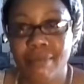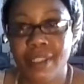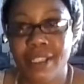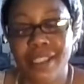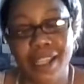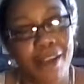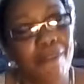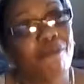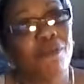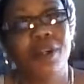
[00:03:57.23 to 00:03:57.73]

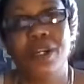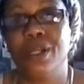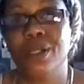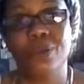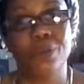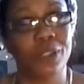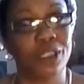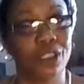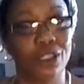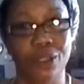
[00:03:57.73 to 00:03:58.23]
they fuck
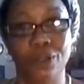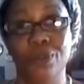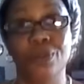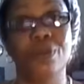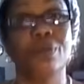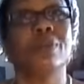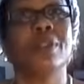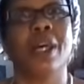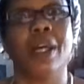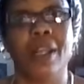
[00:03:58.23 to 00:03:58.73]
with you
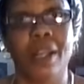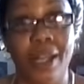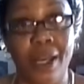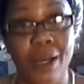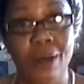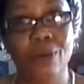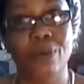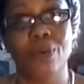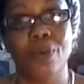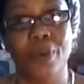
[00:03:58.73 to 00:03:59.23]
the
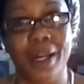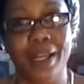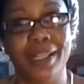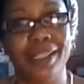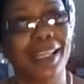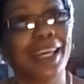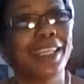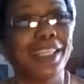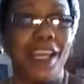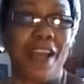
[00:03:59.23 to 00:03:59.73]
long way.
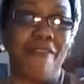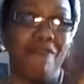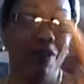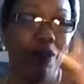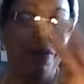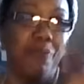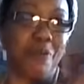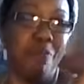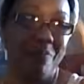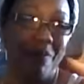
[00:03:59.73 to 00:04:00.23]
Like y'all
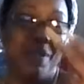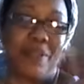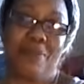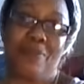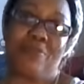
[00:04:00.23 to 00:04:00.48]
fuck with me.